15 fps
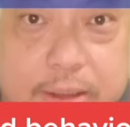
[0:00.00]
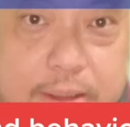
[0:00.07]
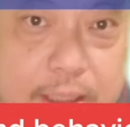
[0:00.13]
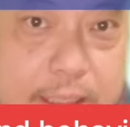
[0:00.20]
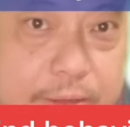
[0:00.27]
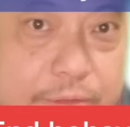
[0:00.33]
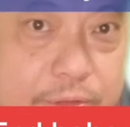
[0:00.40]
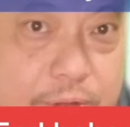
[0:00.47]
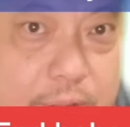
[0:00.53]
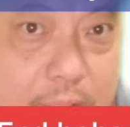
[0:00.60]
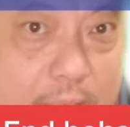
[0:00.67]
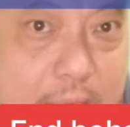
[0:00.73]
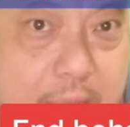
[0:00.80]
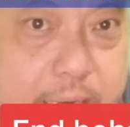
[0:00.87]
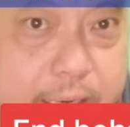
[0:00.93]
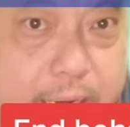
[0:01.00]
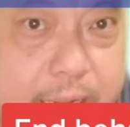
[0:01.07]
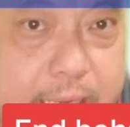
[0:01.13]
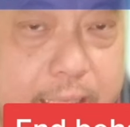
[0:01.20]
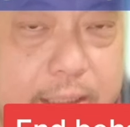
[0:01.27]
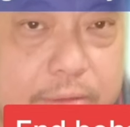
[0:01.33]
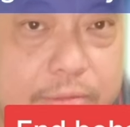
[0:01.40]
the left and
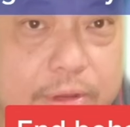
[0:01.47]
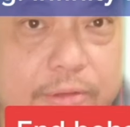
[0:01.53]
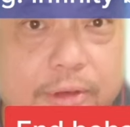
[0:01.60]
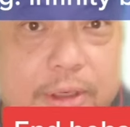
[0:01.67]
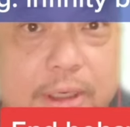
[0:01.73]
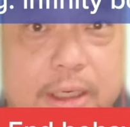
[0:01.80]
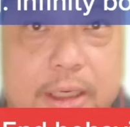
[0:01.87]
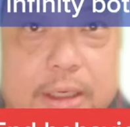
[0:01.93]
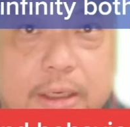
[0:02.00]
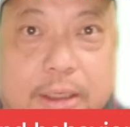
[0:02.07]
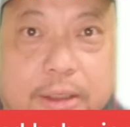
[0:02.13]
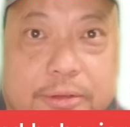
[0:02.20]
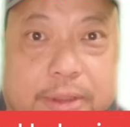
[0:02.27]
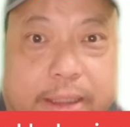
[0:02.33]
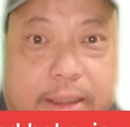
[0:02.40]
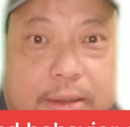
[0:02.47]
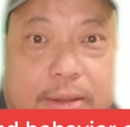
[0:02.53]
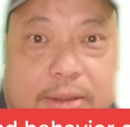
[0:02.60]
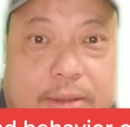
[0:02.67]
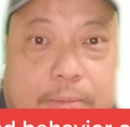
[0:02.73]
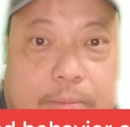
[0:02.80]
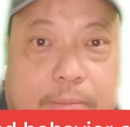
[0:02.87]
negative infinity on the right.
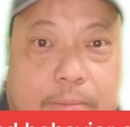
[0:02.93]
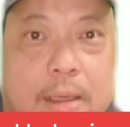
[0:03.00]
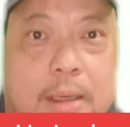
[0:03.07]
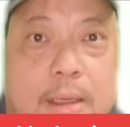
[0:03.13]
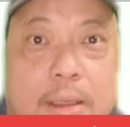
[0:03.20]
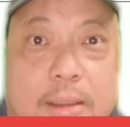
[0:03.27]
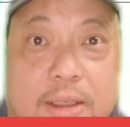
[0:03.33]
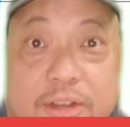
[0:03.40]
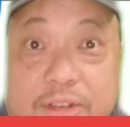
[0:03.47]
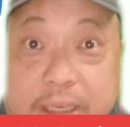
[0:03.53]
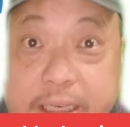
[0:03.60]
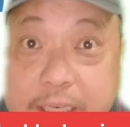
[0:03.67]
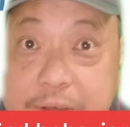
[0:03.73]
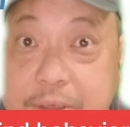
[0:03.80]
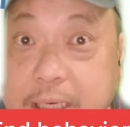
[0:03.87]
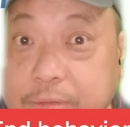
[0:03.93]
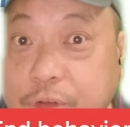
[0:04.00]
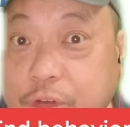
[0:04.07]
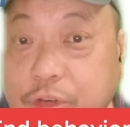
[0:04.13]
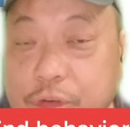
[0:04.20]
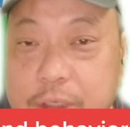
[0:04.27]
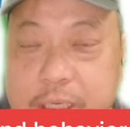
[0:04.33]
The second graph you
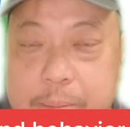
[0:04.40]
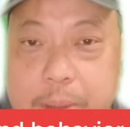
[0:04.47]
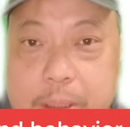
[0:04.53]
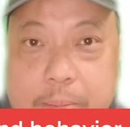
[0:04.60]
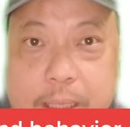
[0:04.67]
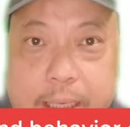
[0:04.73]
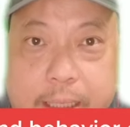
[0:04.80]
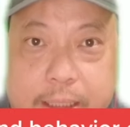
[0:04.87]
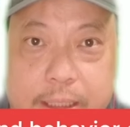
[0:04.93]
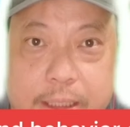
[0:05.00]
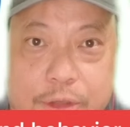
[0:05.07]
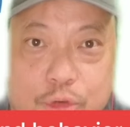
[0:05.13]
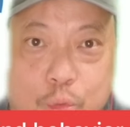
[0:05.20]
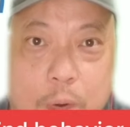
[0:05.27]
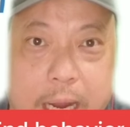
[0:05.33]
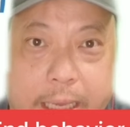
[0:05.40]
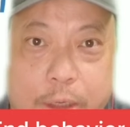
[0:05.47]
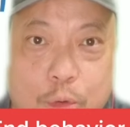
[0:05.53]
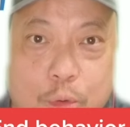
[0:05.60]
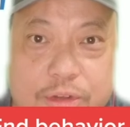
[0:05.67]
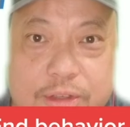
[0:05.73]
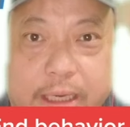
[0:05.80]
should keep in mind is y
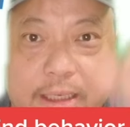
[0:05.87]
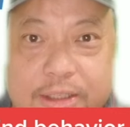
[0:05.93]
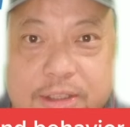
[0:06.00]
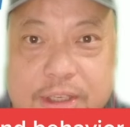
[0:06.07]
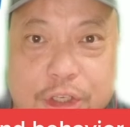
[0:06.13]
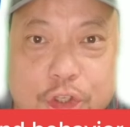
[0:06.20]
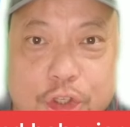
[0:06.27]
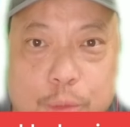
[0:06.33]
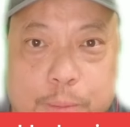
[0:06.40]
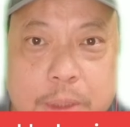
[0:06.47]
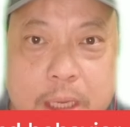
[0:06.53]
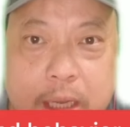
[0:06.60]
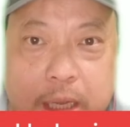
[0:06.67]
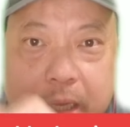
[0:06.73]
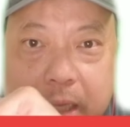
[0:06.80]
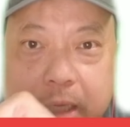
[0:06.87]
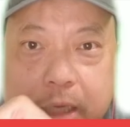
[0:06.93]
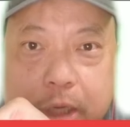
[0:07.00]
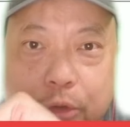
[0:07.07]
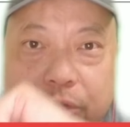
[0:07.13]
equals x cubed. It goes